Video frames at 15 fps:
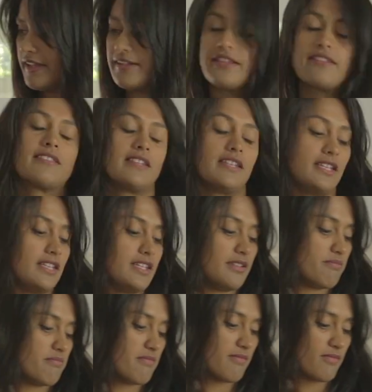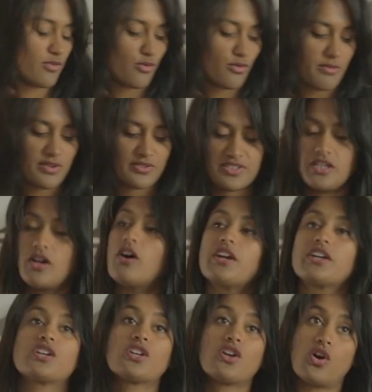then almost the
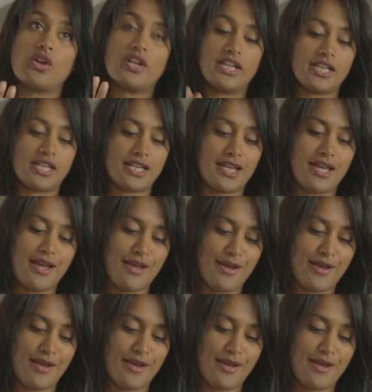iconic